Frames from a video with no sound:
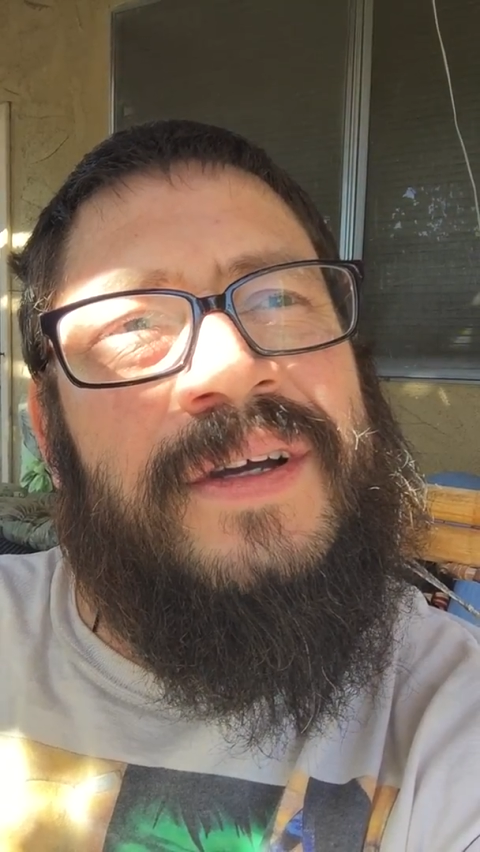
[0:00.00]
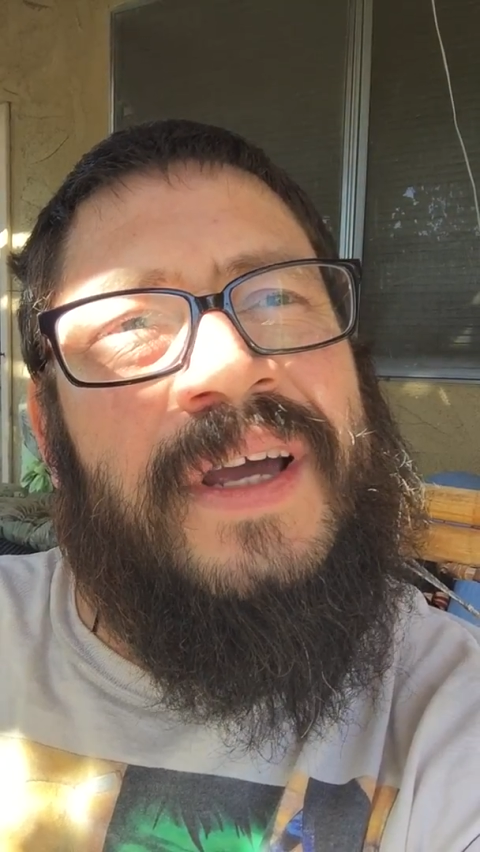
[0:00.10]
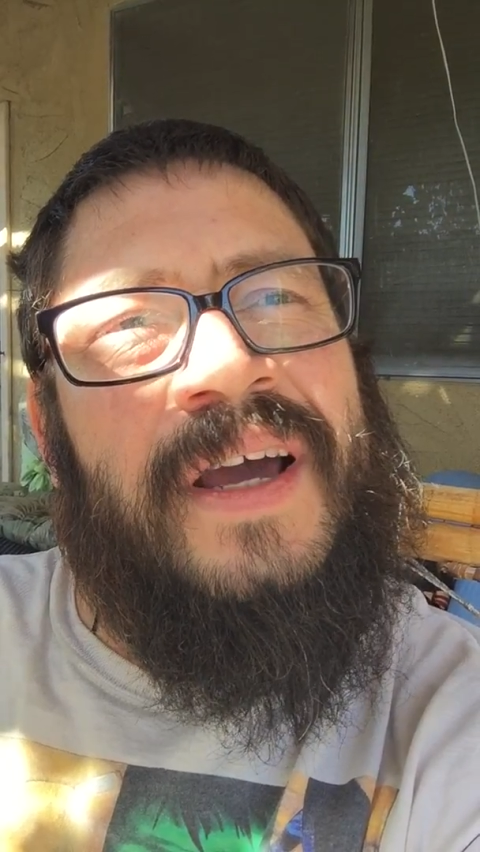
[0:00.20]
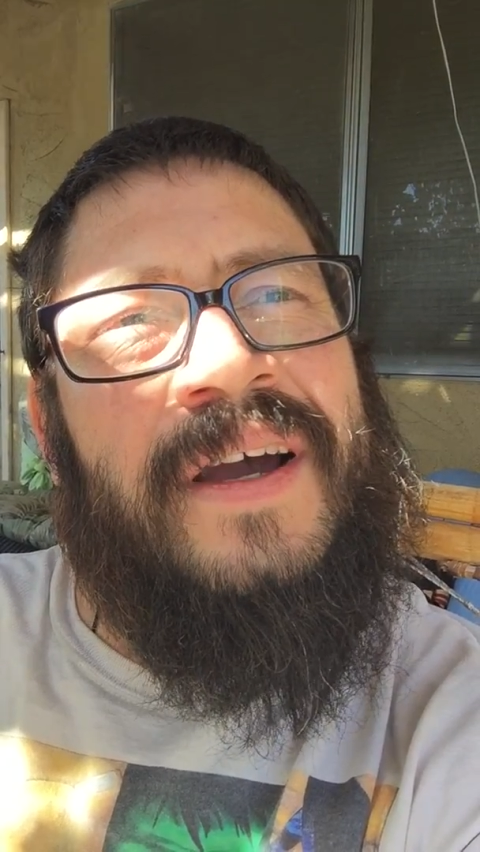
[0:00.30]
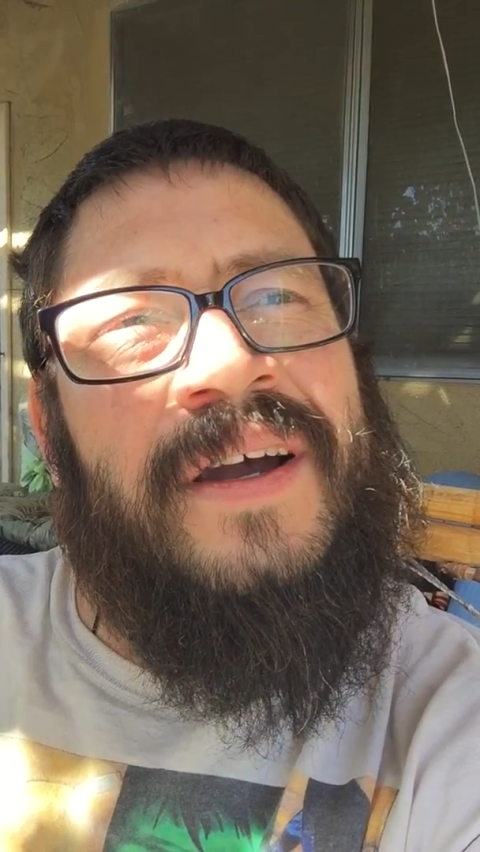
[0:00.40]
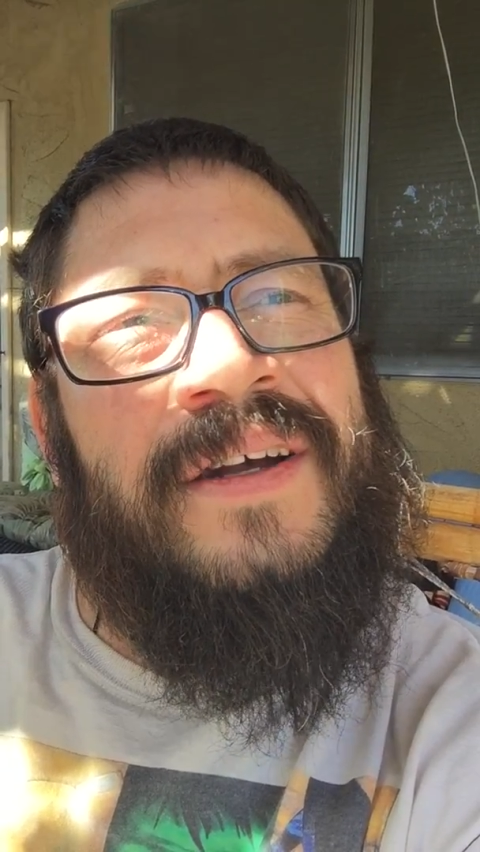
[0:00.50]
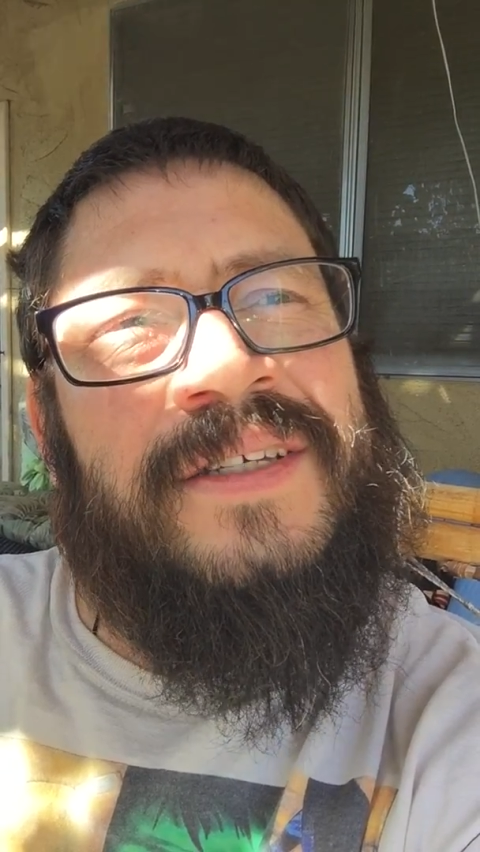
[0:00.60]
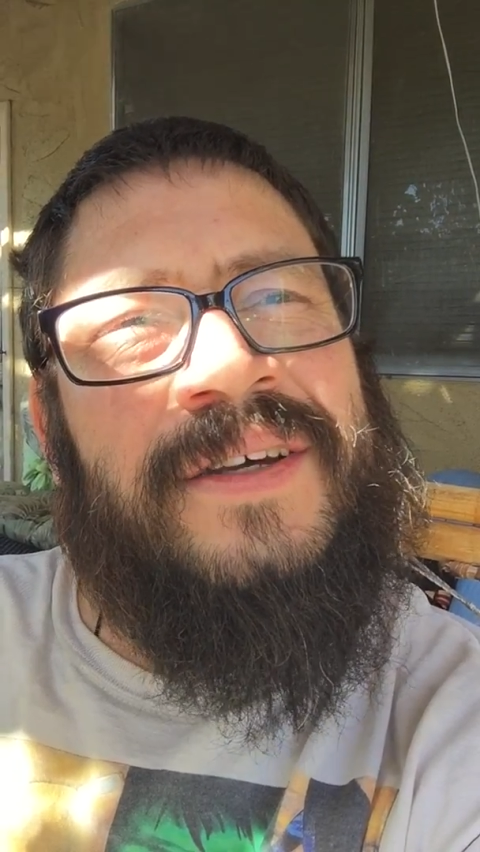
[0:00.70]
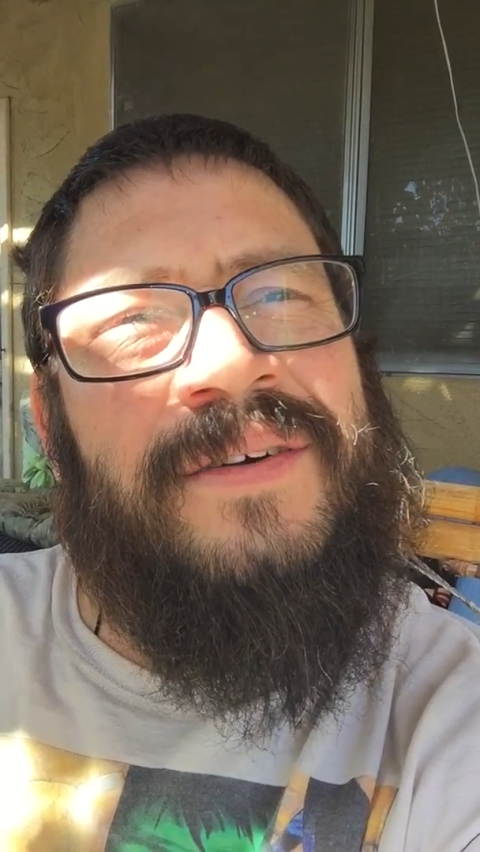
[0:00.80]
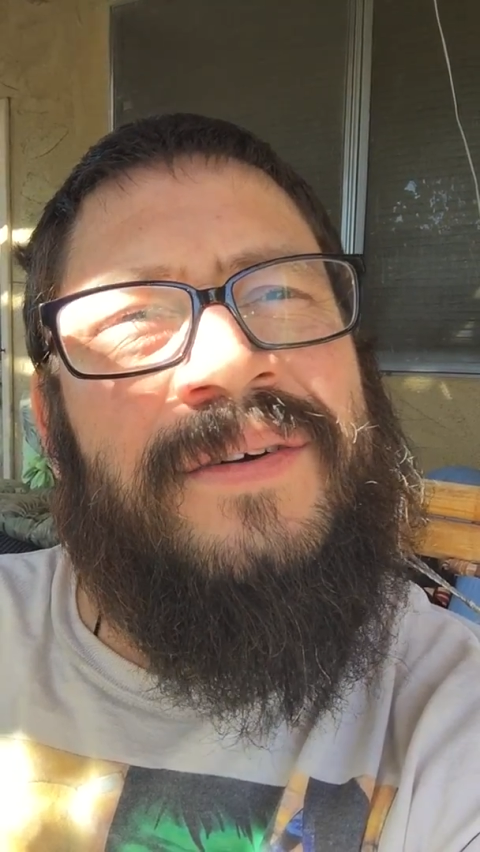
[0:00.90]
Yeah,
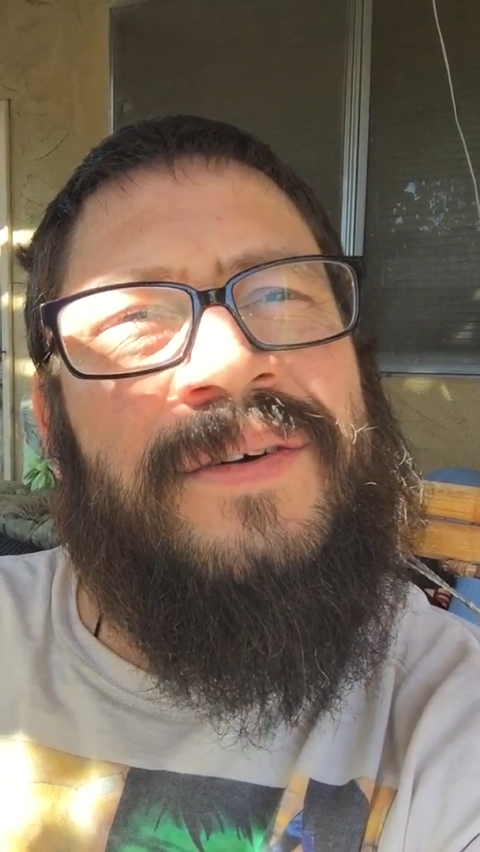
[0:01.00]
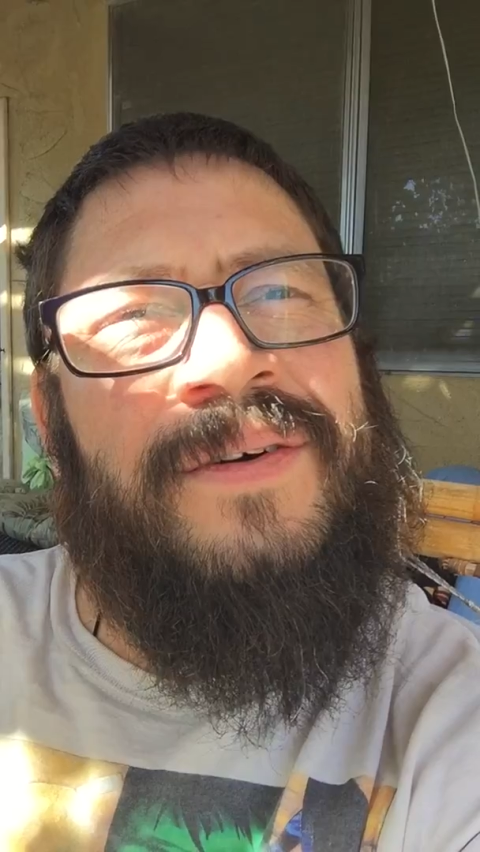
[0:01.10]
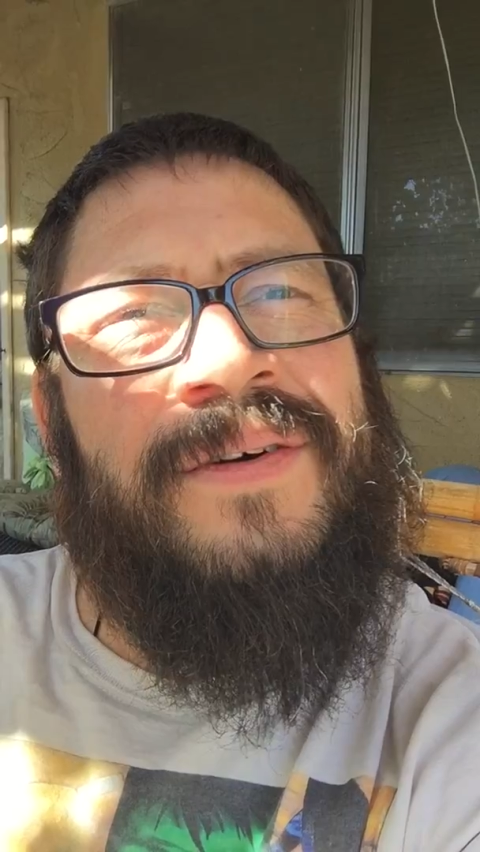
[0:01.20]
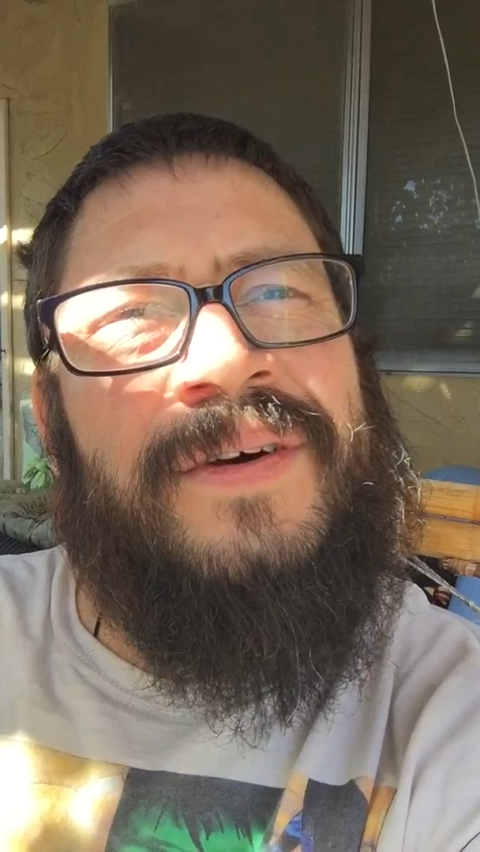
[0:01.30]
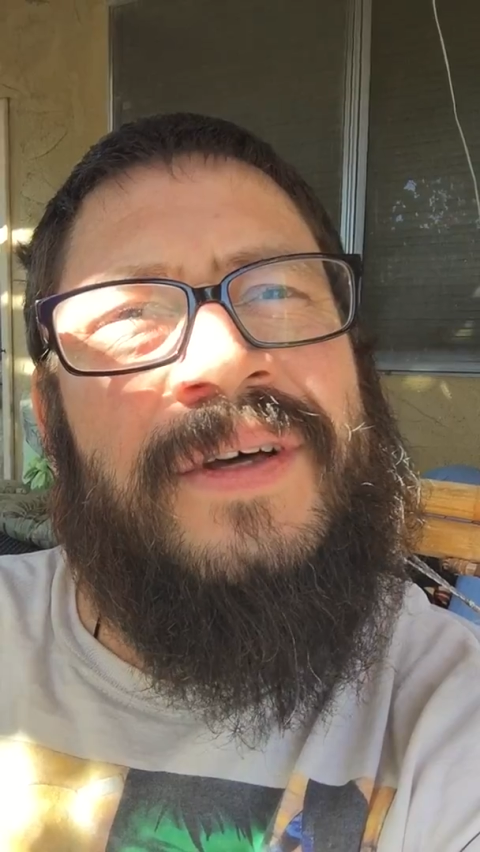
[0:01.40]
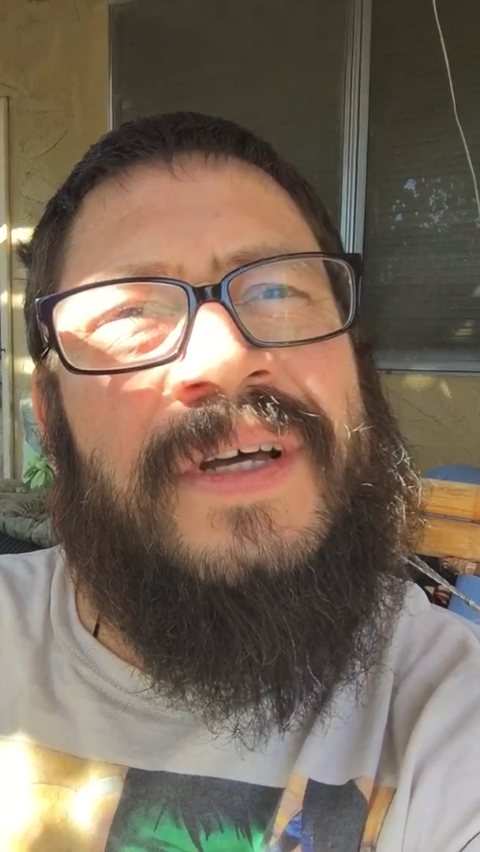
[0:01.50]
so